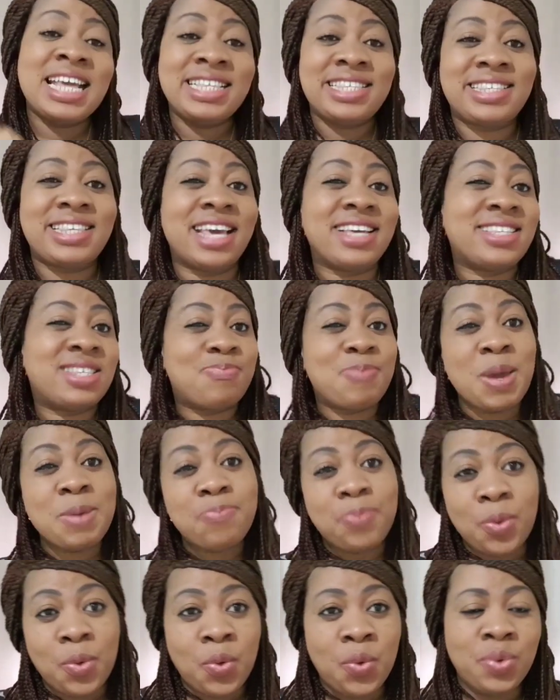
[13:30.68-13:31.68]
tagging 6
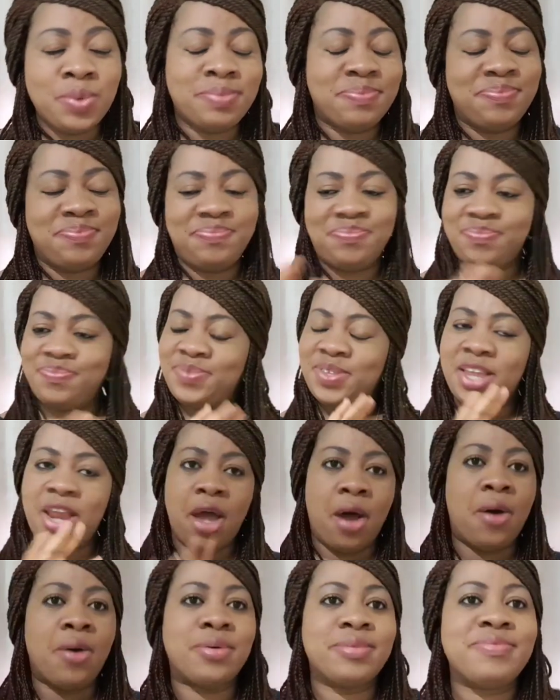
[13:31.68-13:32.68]
people,
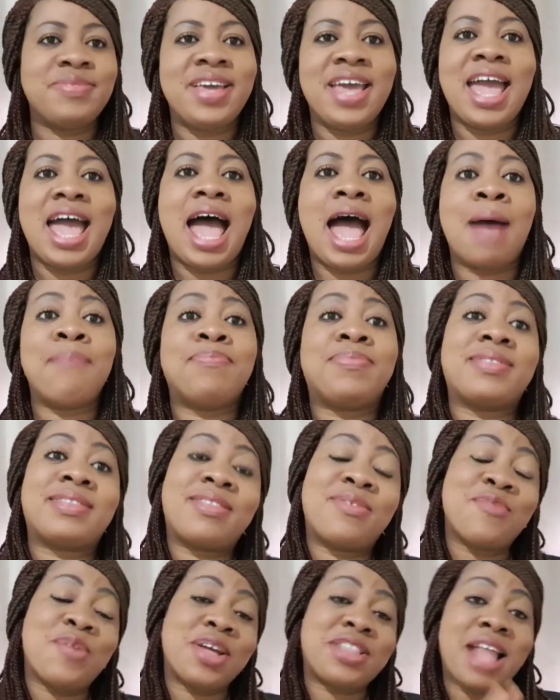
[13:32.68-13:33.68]
no.
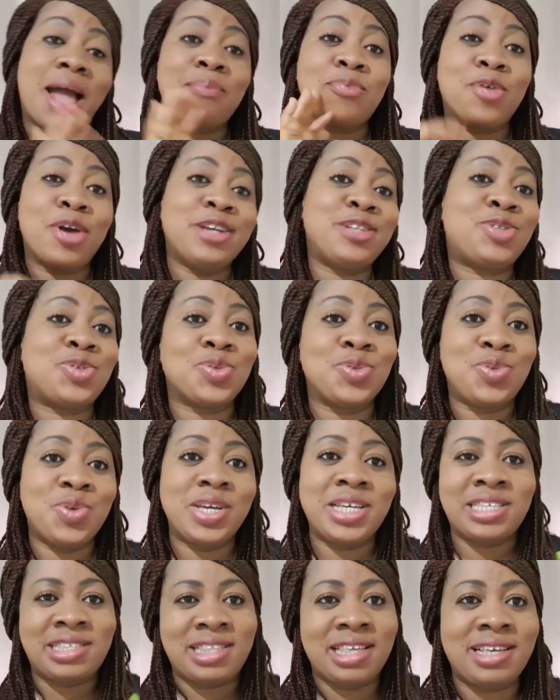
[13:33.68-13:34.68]
What I'm going
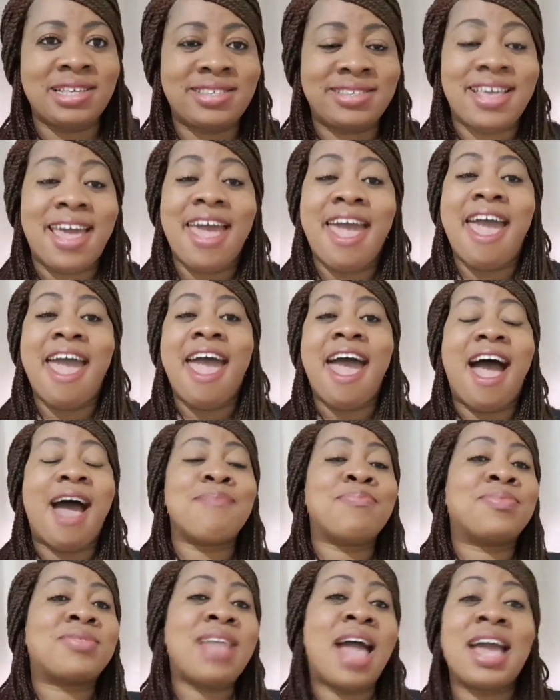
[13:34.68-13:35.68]
to do is this.
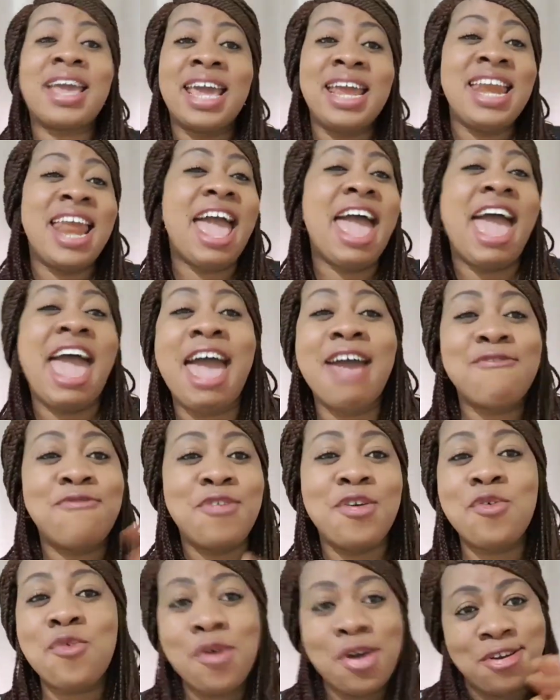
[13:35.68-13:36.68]
I'm tagging
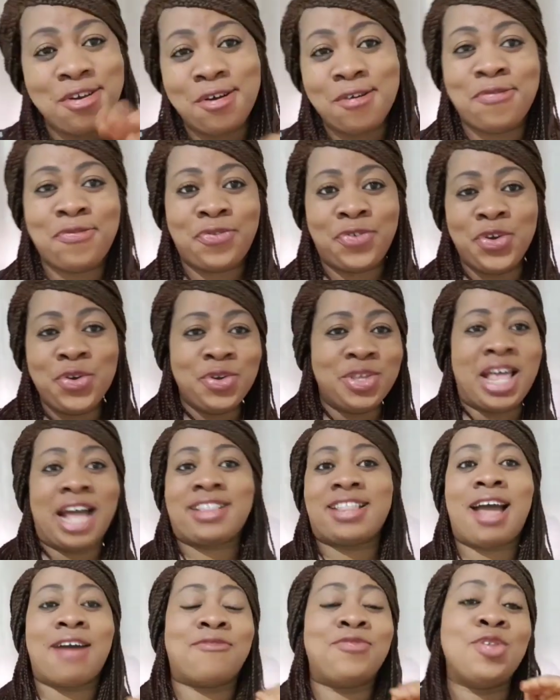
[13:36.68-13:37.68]
every one of
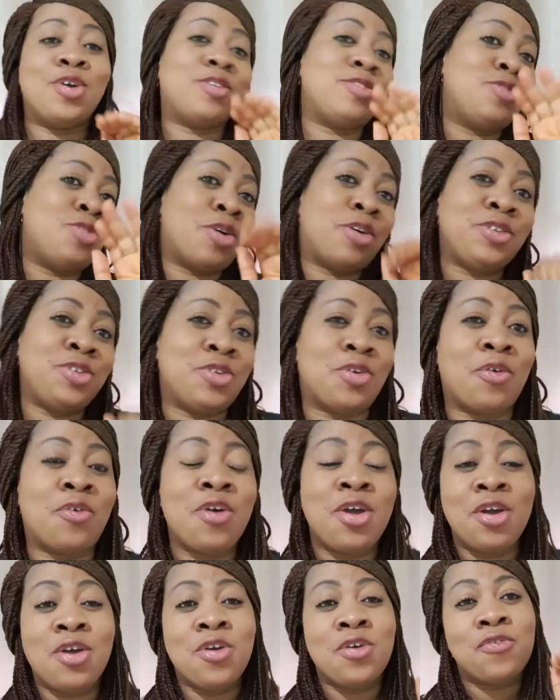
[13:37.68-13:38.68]
you that have not
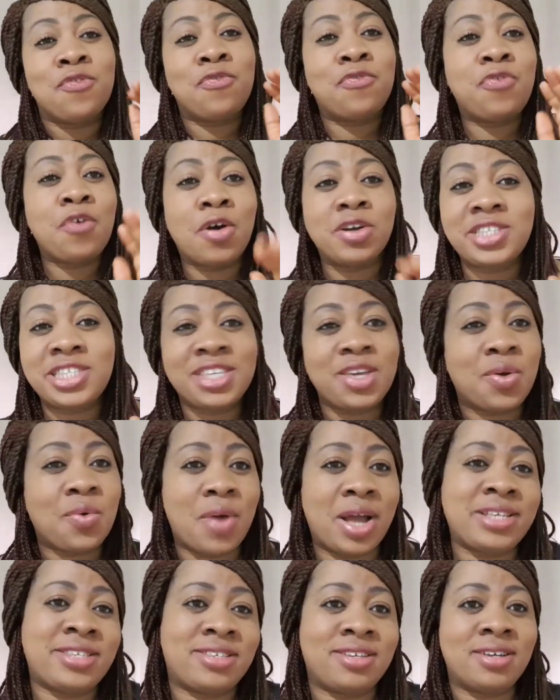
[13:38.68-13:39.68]
done your
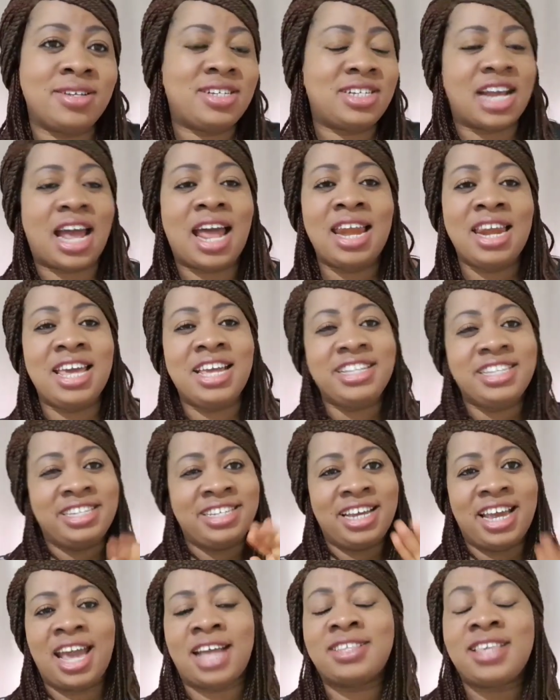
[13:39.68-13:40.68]
40 question
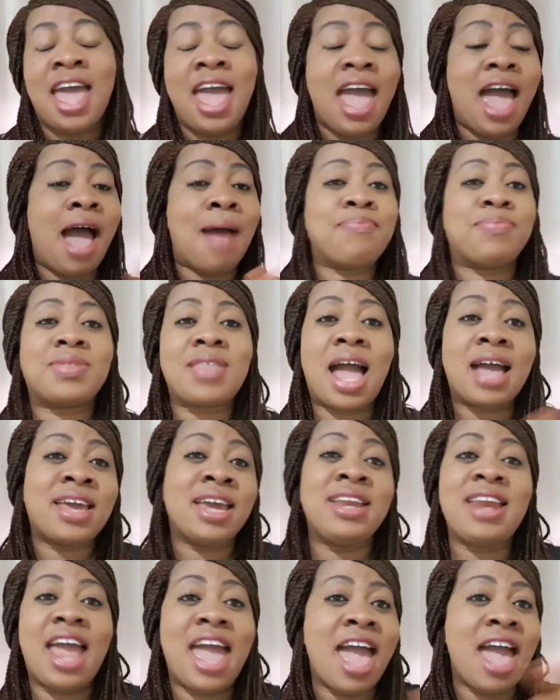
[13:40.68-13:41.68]
challenge yet.
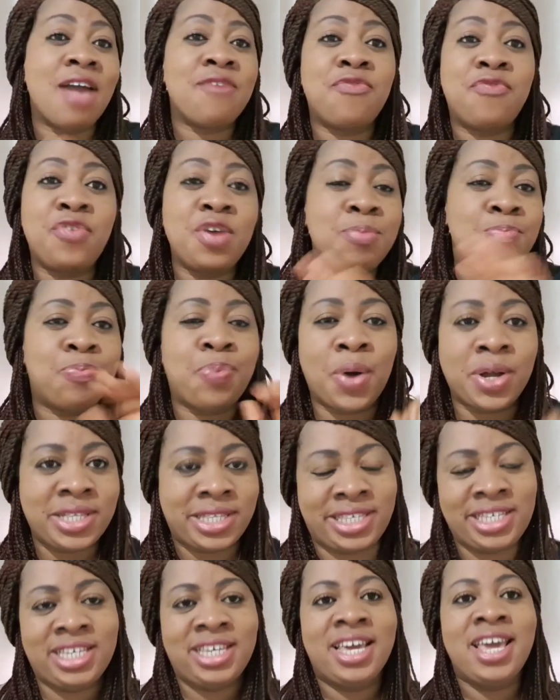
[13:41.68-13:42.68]
I'm tagging
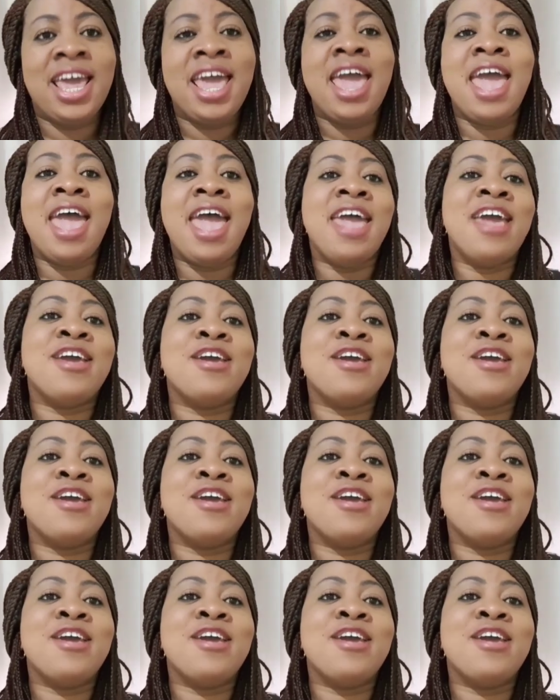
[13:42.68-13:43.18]
everybody.